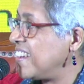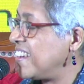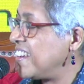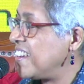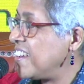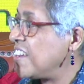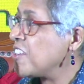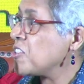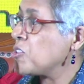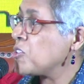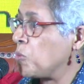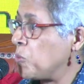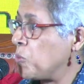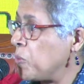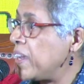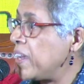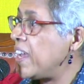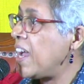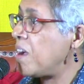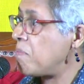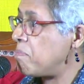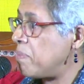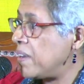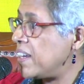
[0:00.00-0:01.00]
So we
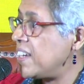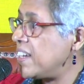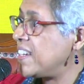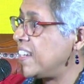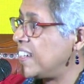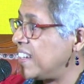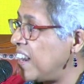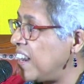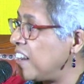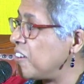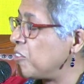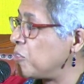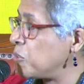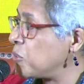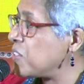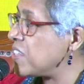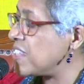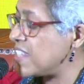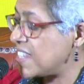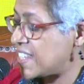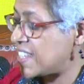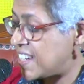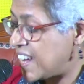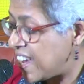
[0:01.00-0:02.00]
are building our own
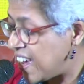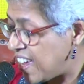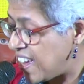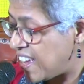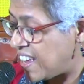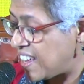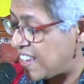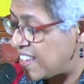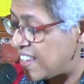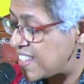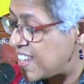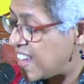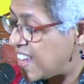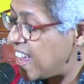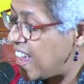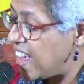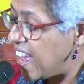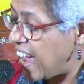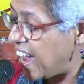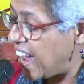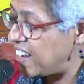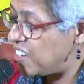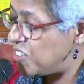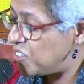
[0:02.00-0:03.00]
snares.
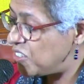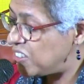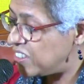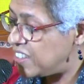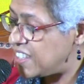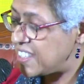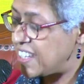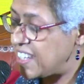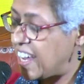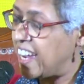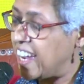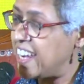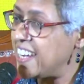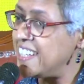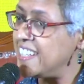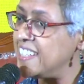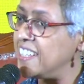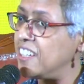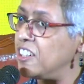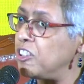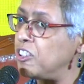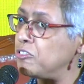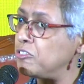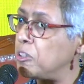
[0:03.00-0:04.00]
And this idea
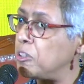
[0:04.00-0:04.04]
of the